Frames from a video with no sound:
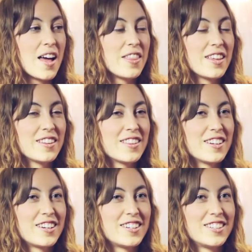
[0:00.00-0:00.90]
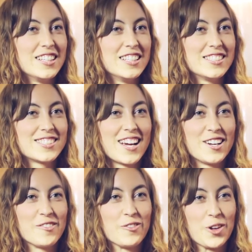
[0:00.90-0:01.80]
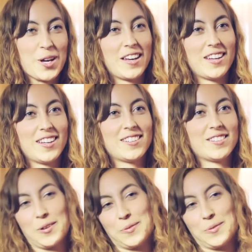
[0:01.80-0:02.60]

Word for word: I think there is kind of a